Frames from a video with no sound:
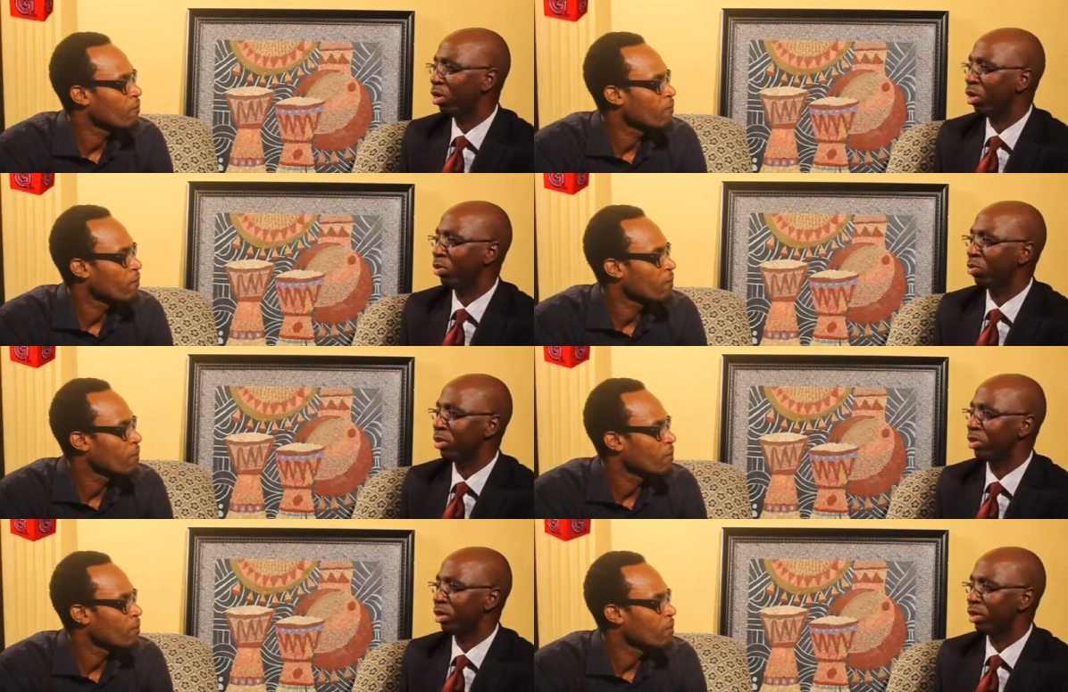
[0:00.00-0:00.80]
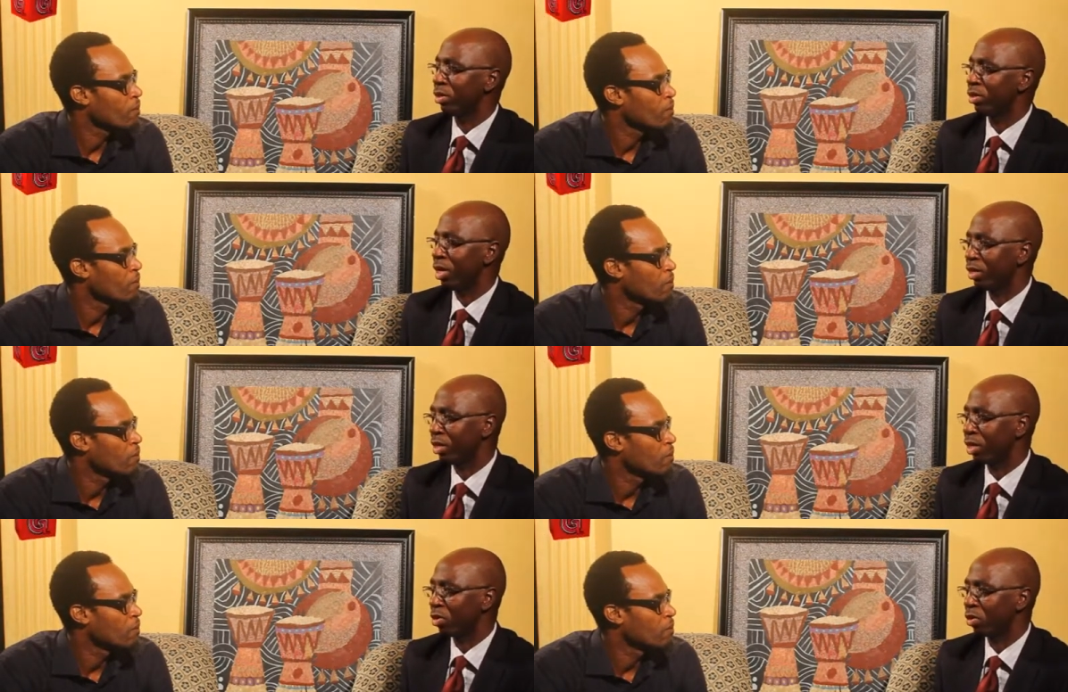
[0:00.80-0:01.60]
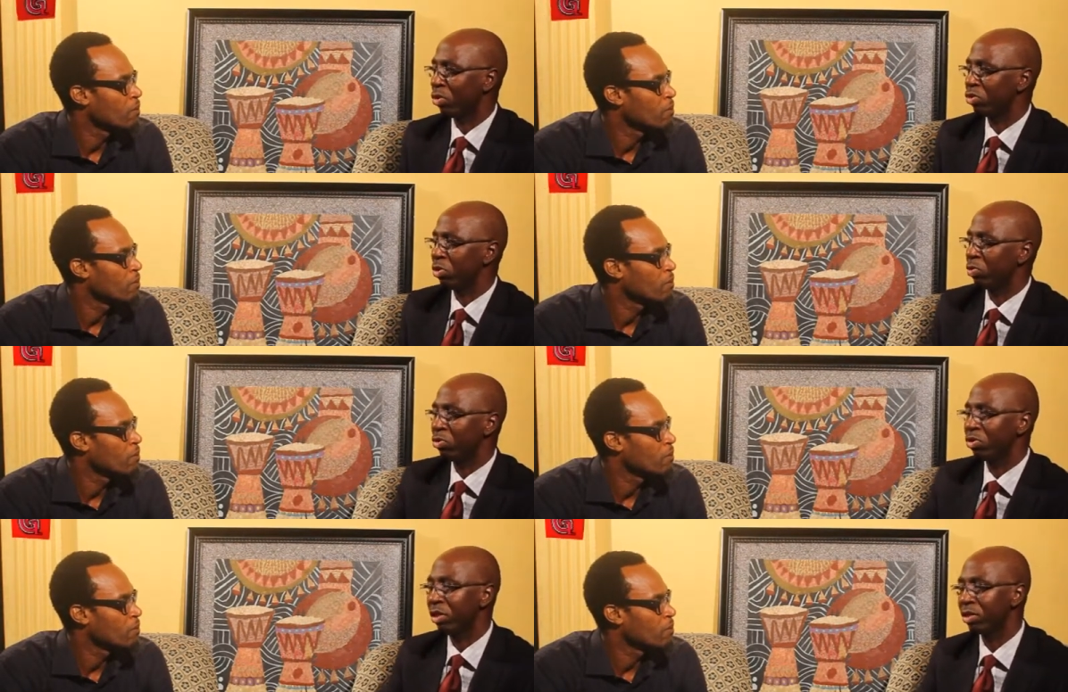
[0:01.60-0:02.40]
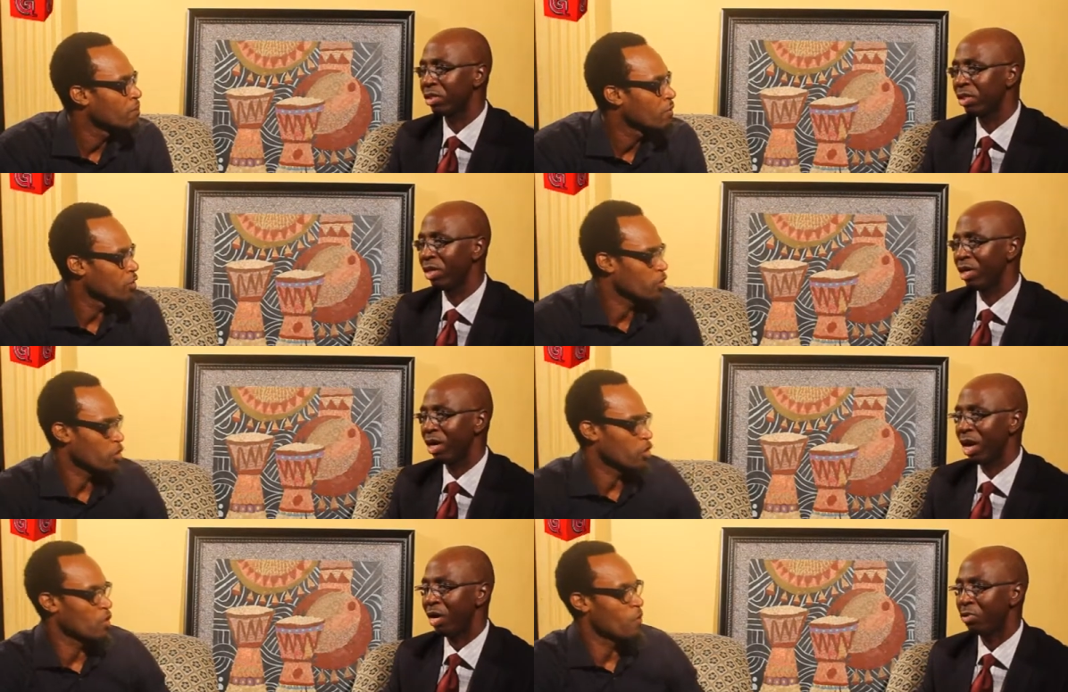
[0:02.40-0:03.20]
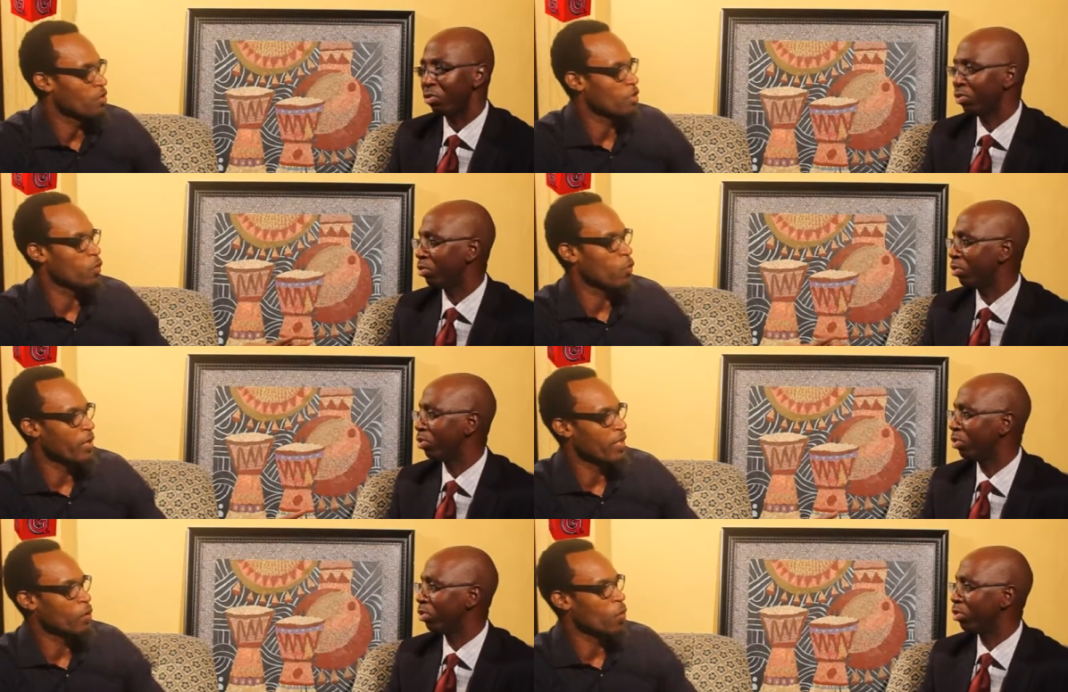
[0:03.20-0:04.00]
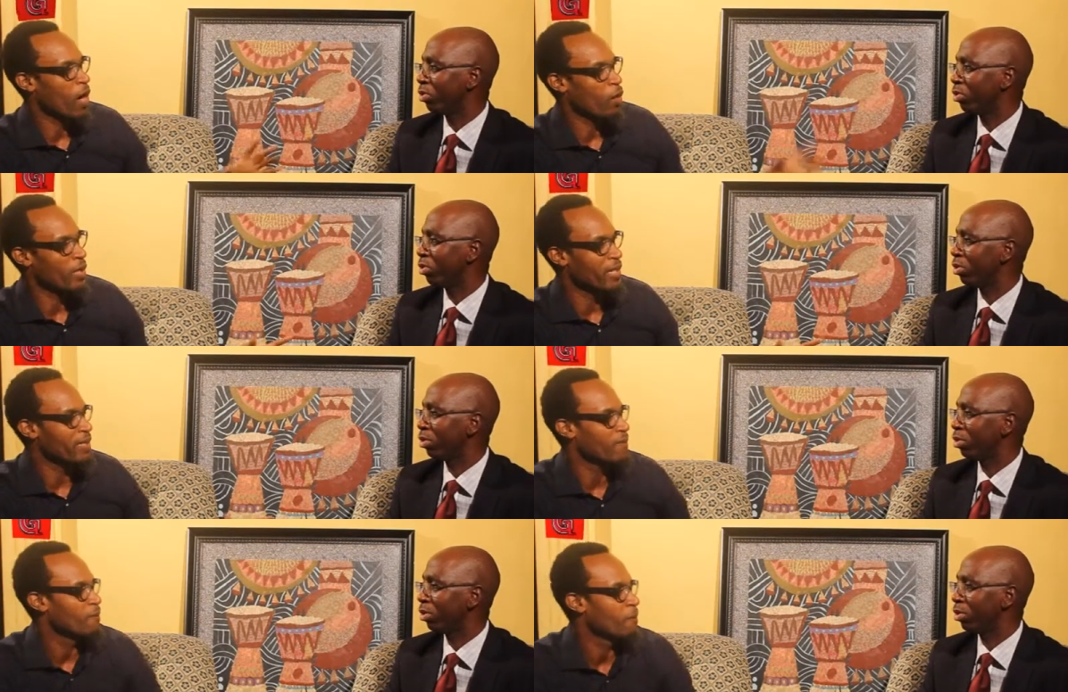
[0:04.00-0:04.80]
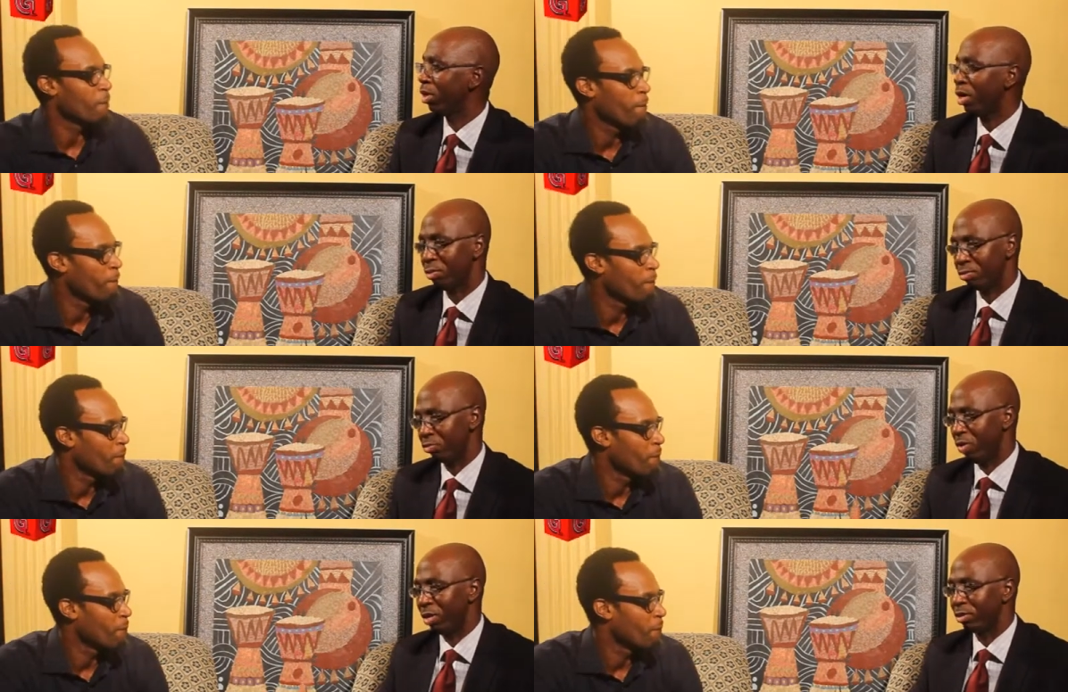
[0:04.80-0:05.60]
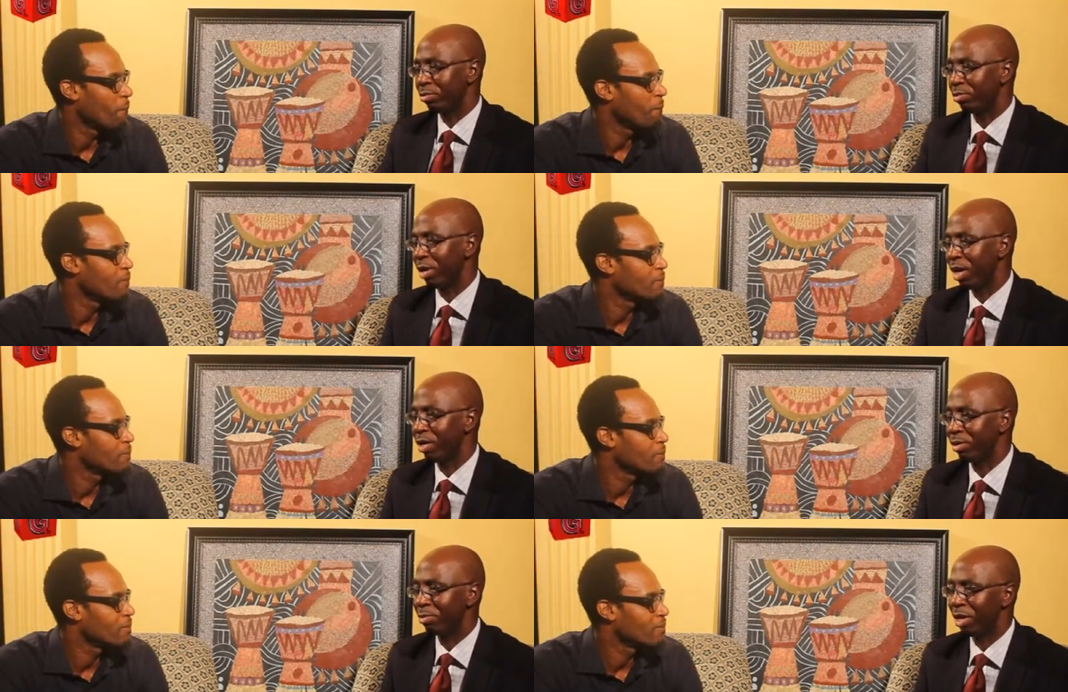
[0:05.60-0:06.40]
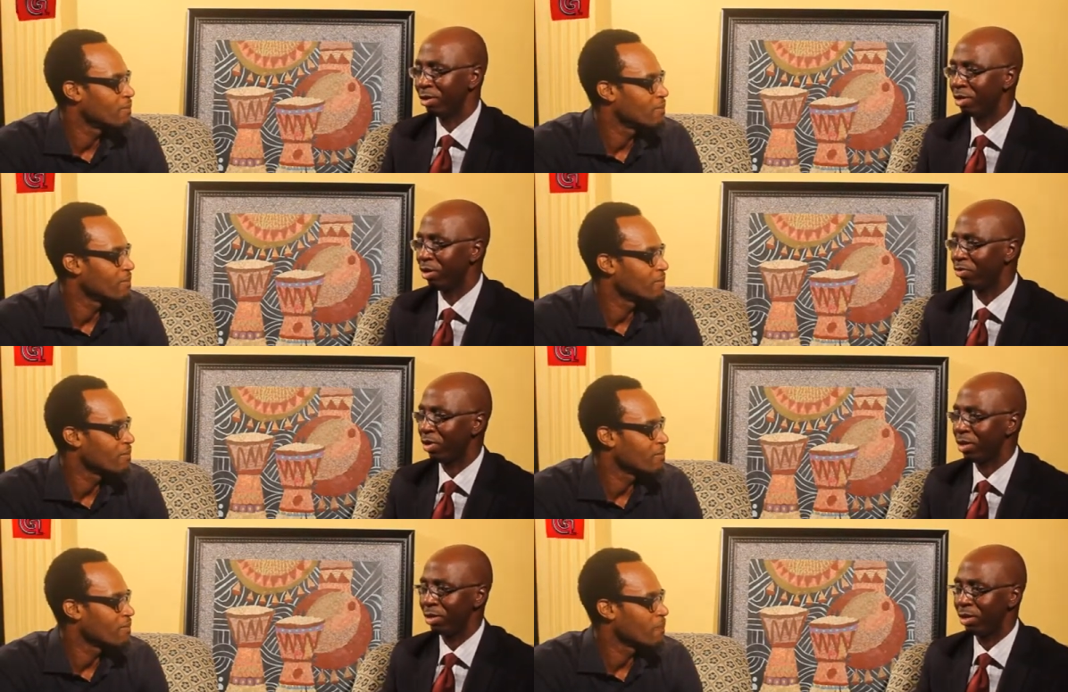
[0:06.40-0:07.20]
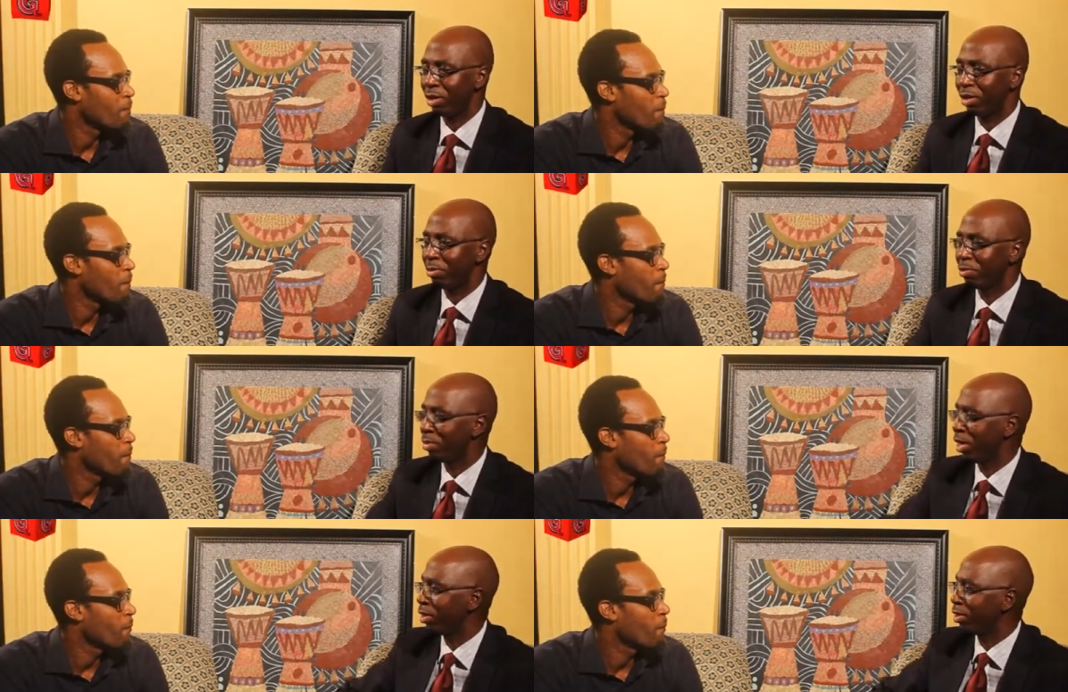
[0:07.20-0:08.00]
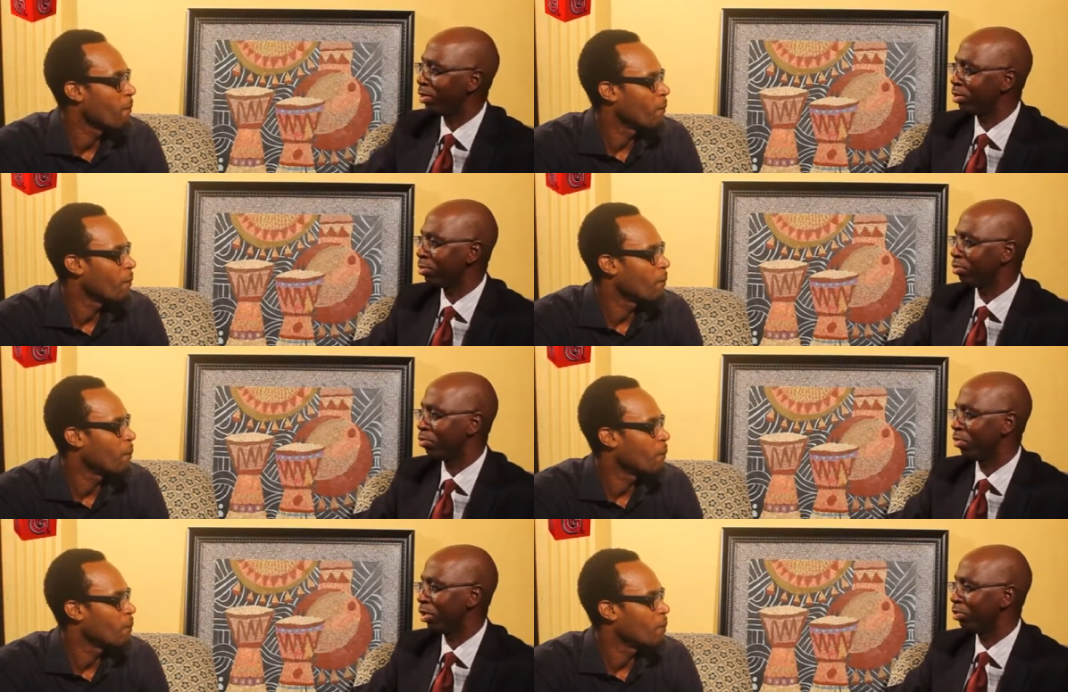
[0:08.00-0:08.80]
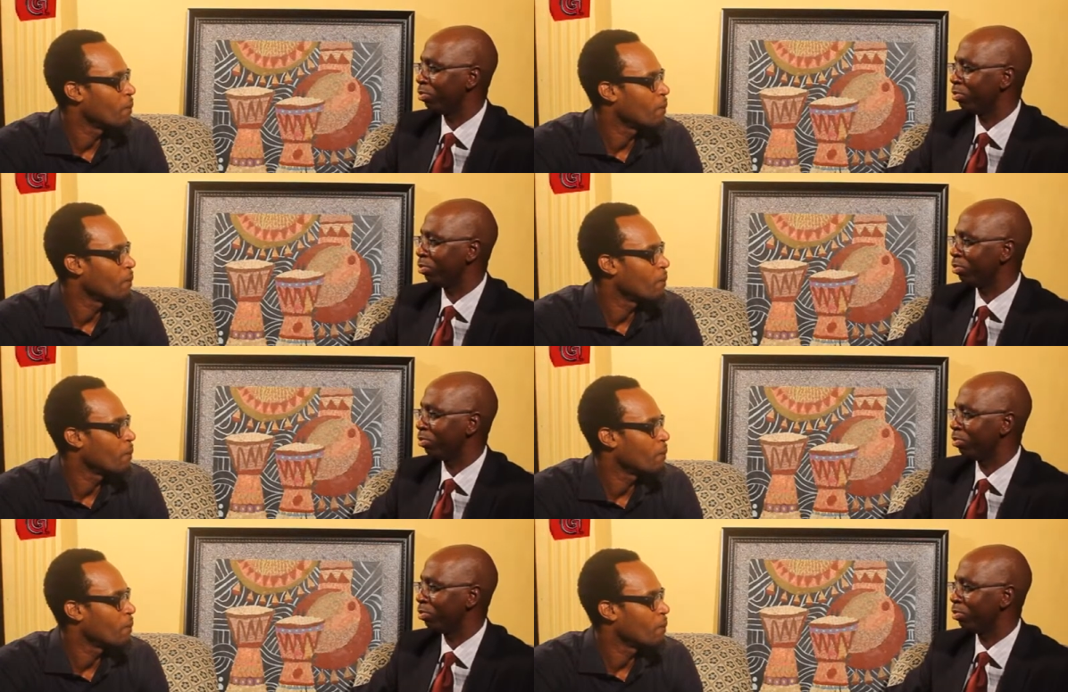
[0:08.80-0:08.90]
Speaker 1: uh, with uh, TriTech Aquaculture project. Sorry, I you
Speaker 2: mentioned we. Who are we?
Speaker 1: Uh, well, my myself and uh, my fellow